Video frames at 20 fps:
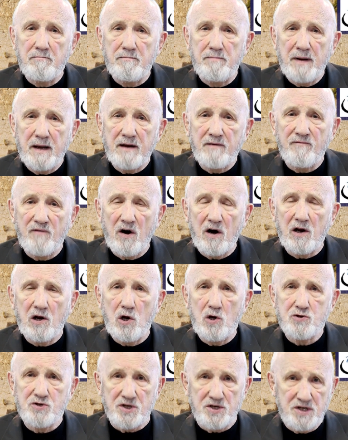paying very
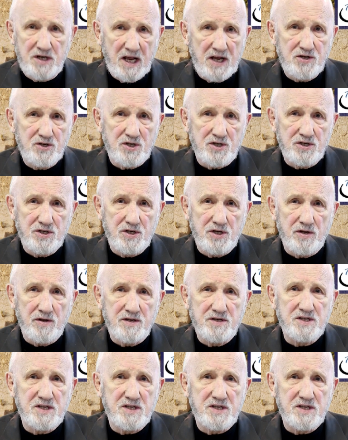close attention to the